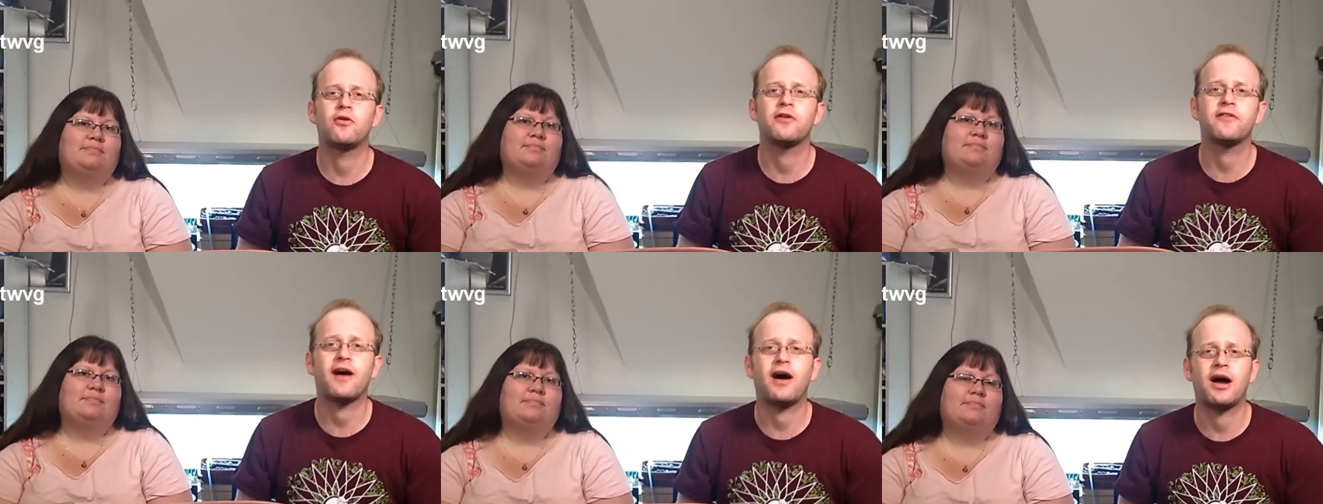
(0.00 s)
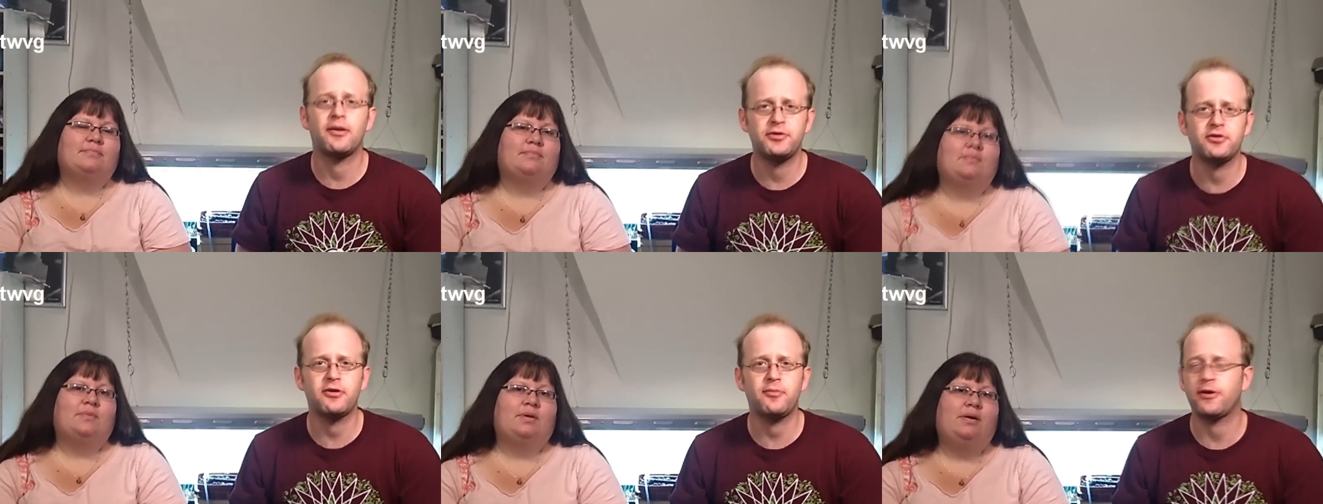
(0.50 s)
Speaker 1: Indoors.
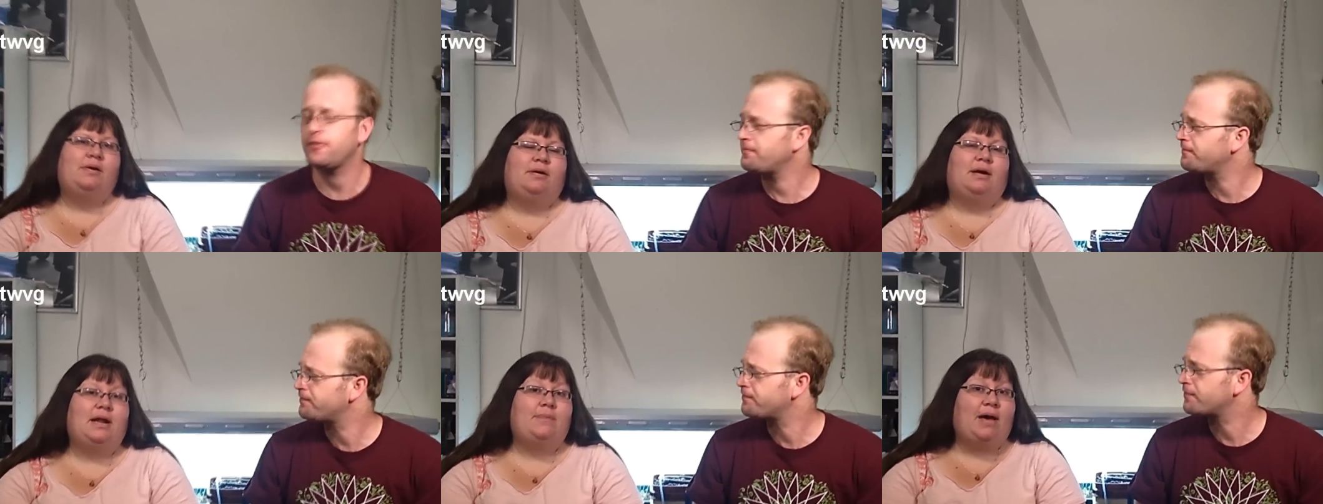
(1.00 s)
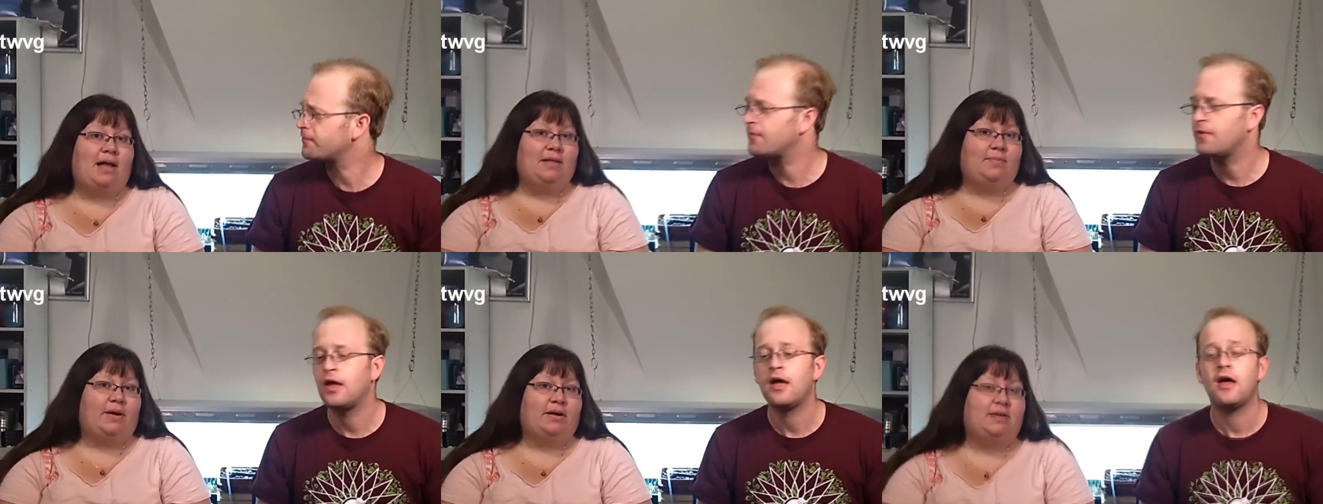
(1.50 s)
I'm Joey Baird.
Speaker 2: And I'm
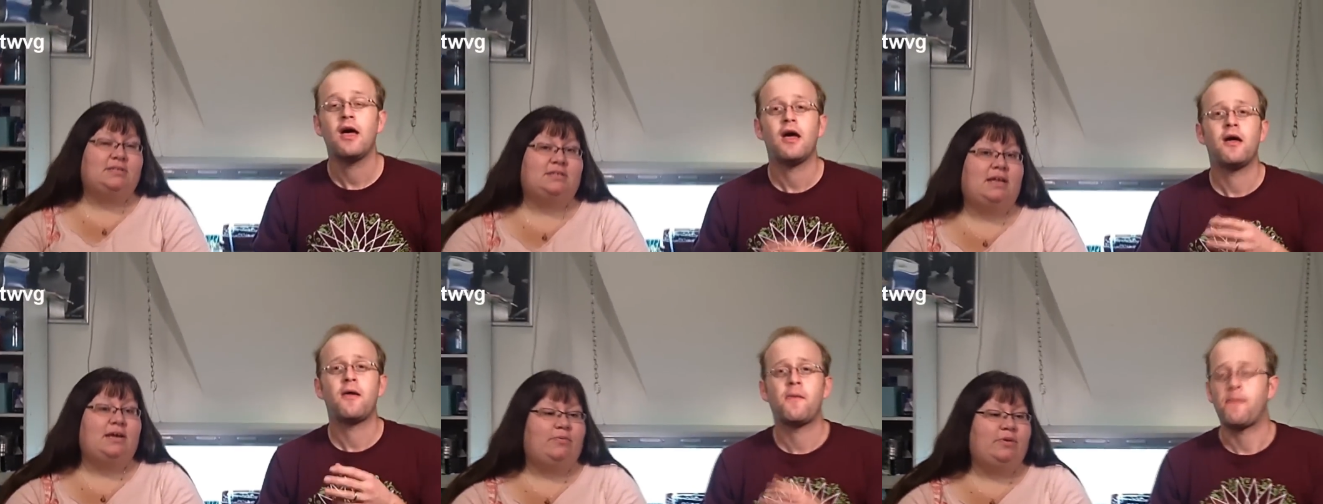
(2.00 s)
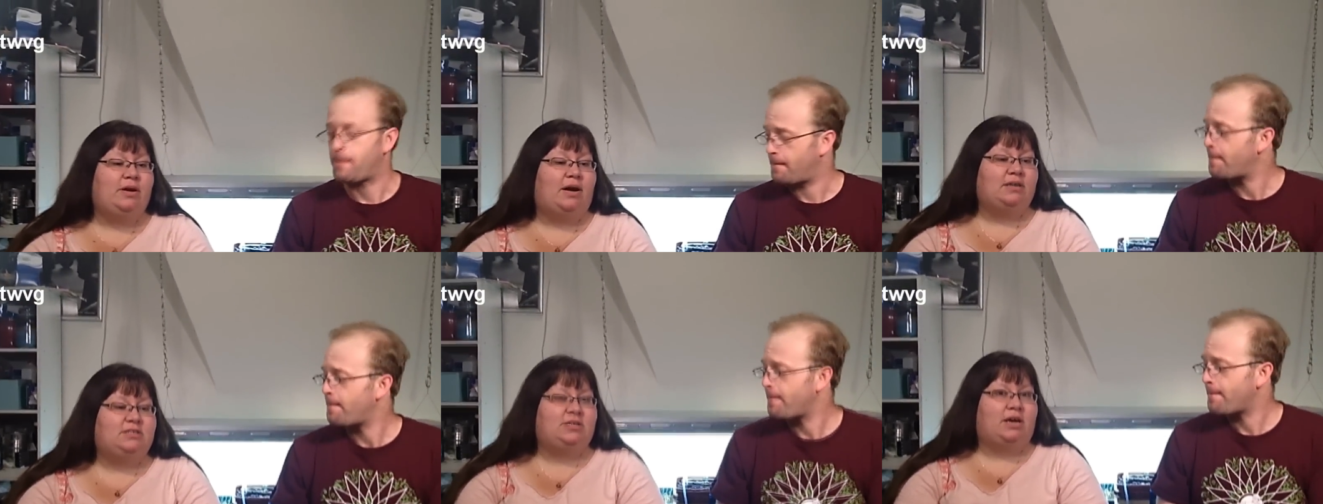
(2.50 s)
Holly Baird, and today we
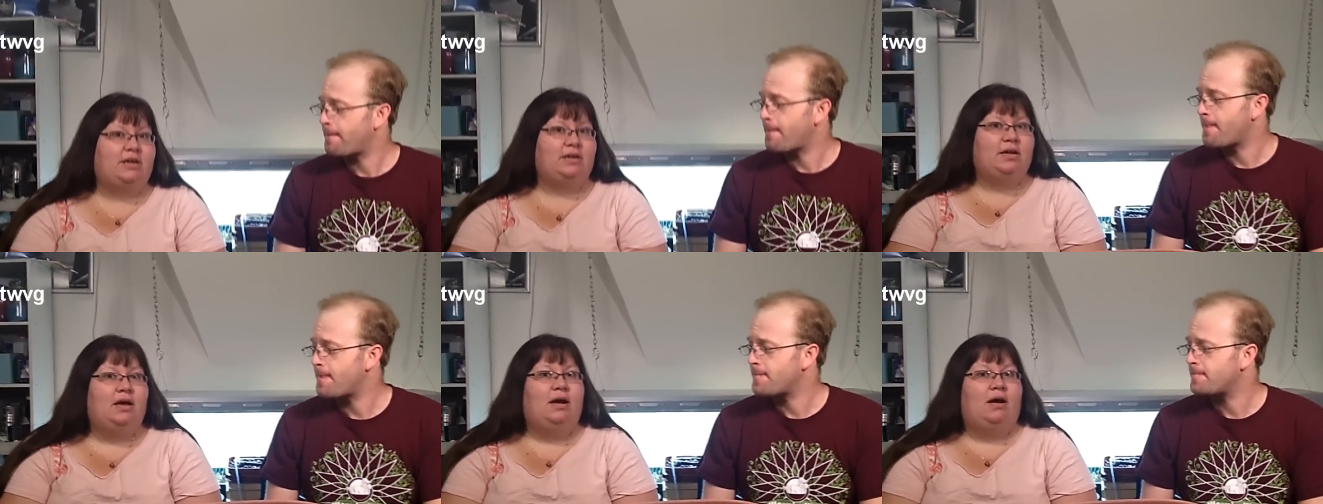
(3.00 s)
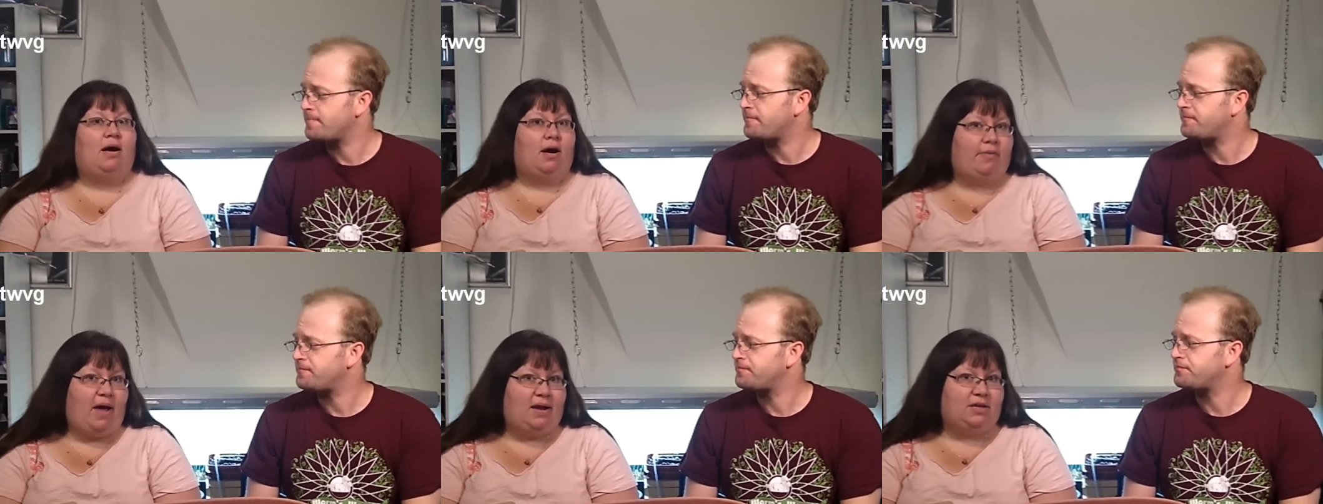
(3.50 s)
are starting
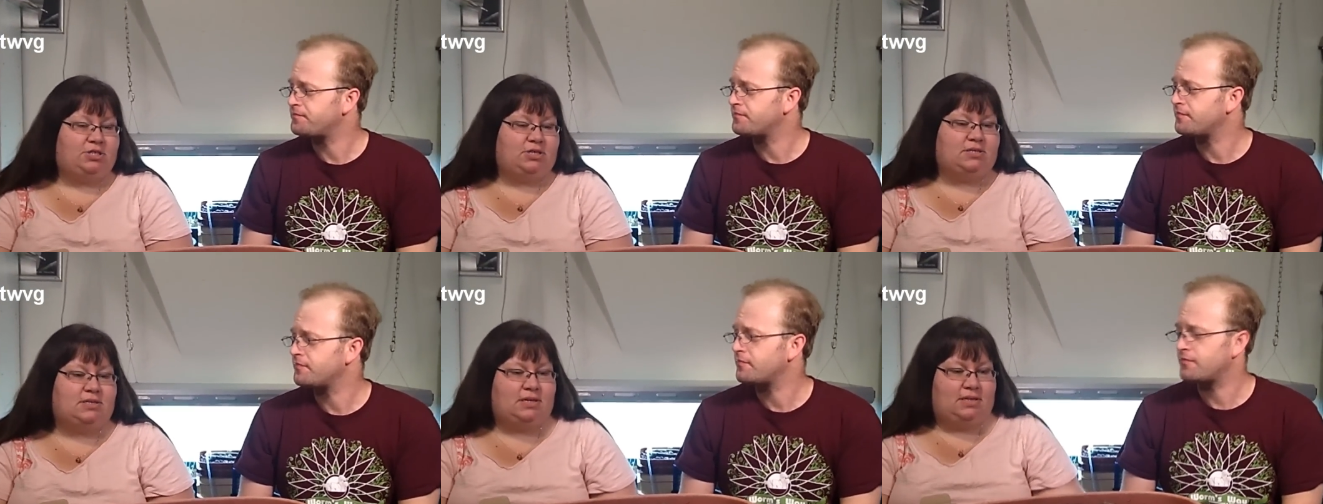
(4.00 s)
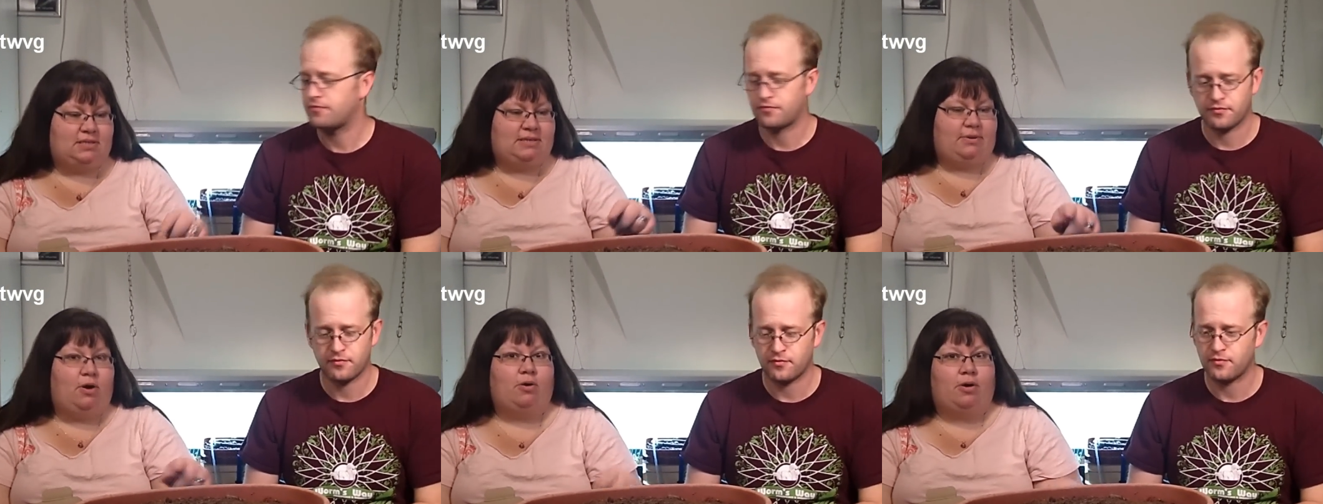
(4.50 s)
our radishes in
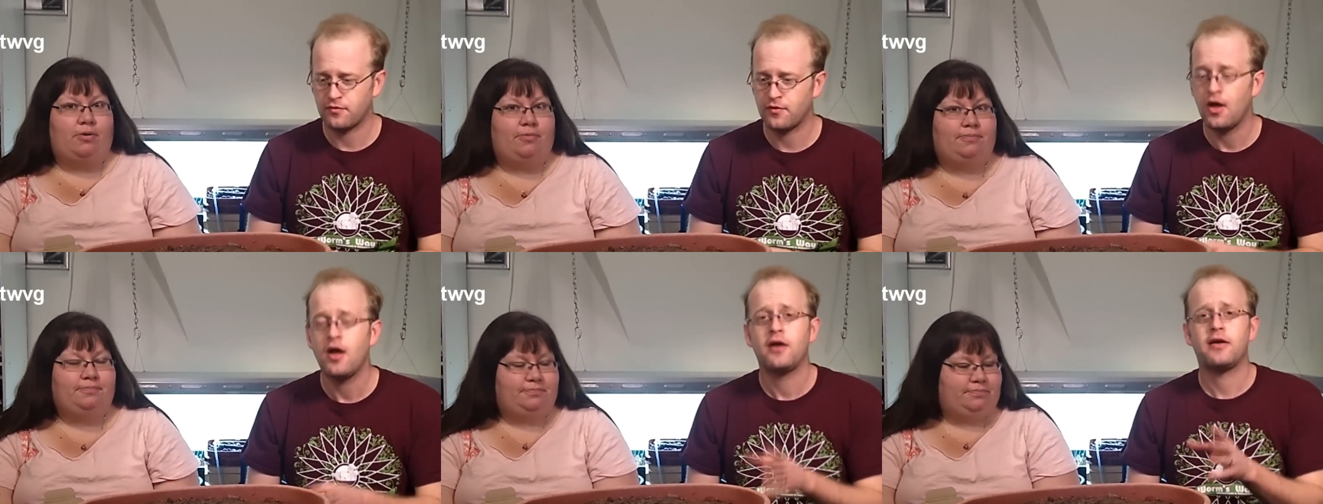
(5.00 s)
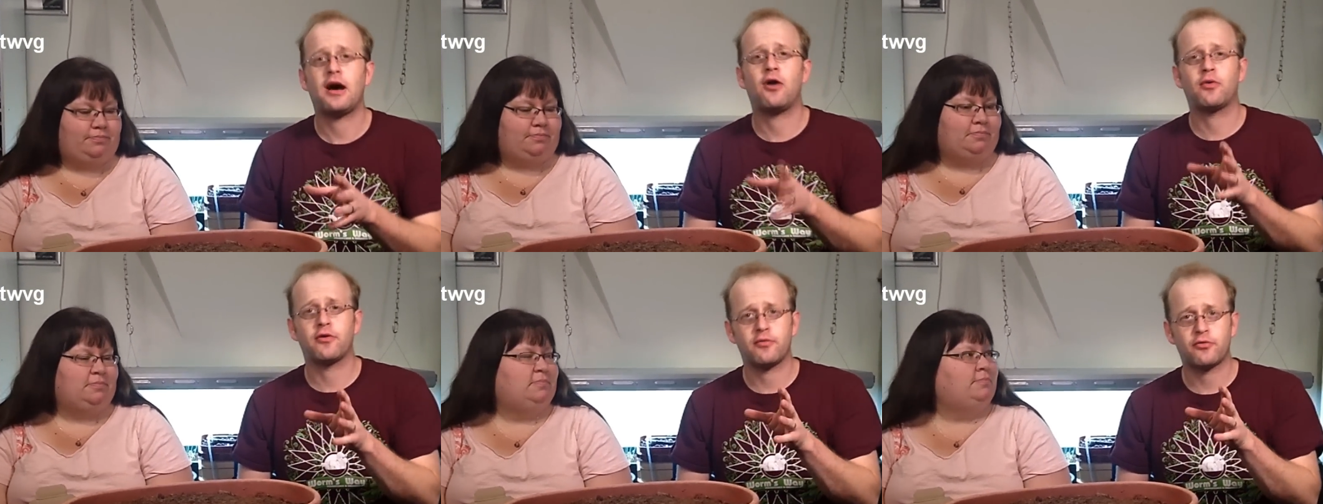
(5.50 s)
some coco.
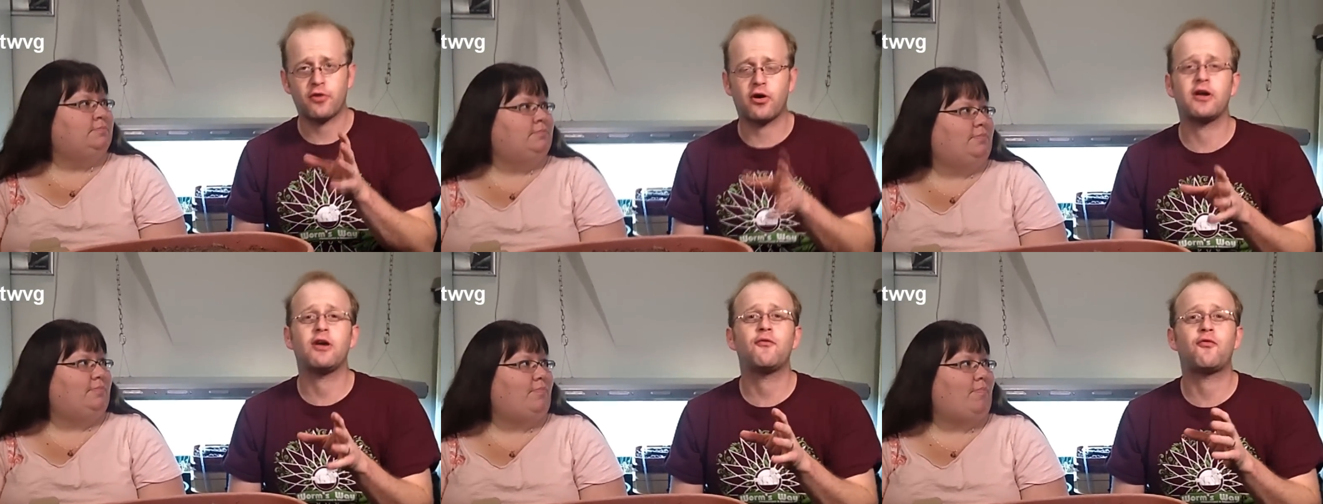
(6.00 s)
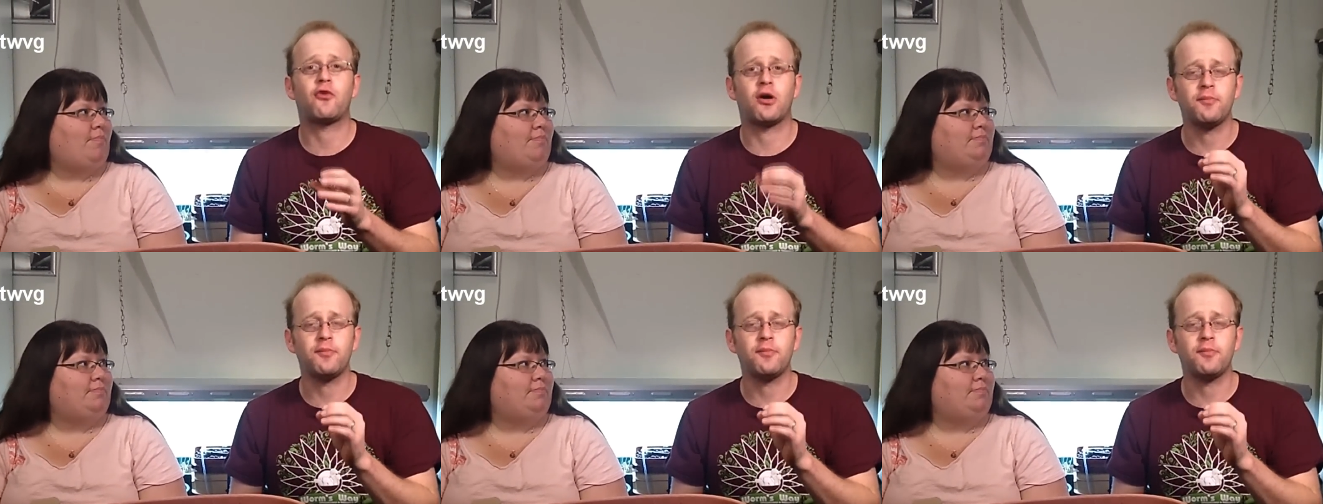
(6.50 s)
Speaker 1: Now we're starting them